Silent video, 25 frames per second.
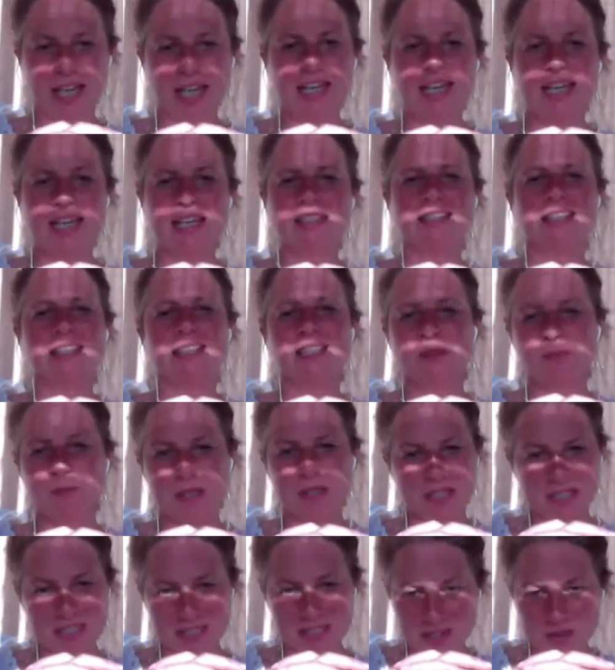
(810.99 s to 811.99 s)
It exists,
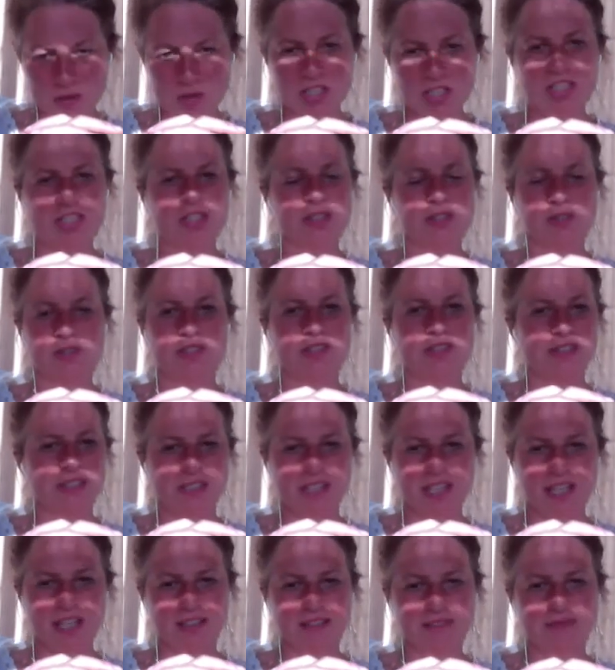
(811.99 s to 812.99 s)
but it's not used.
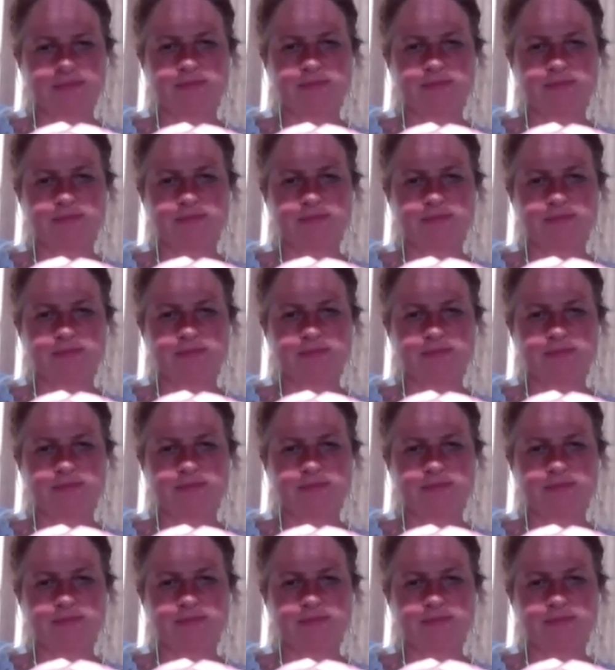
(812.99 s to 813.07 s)
Yeah.